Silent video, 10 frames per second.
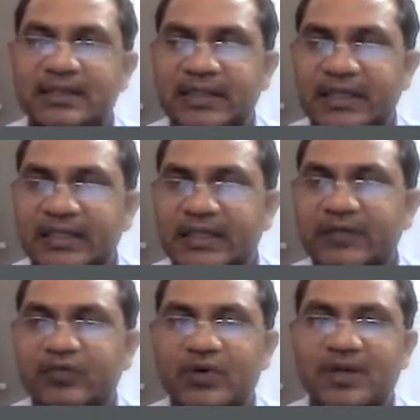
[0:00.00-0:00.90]
In
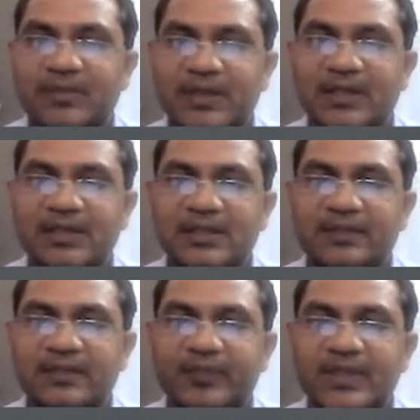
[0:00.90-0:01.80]
that formula,
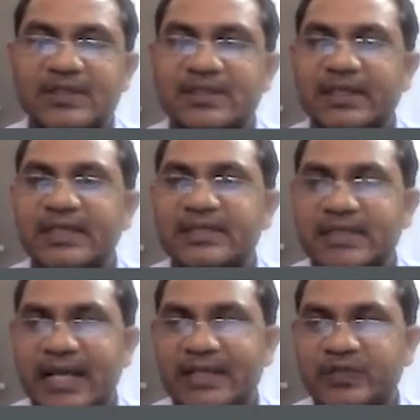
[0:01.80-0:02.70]
c
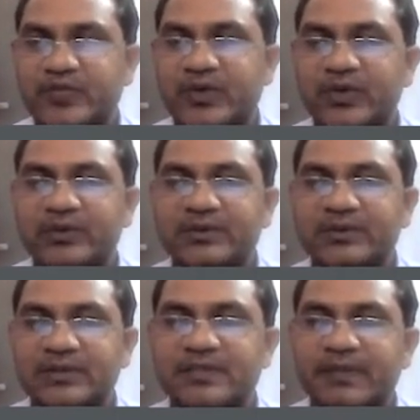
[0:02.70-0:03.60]
stands for
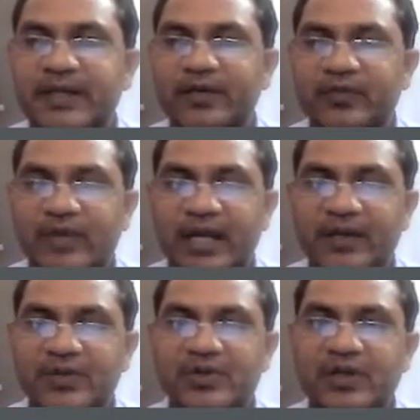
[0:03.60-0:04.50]
the speed of
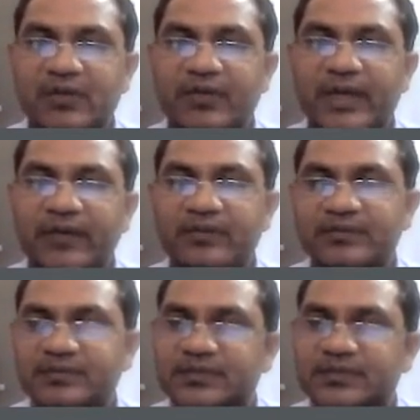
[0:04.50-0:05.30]
longitudinal wave,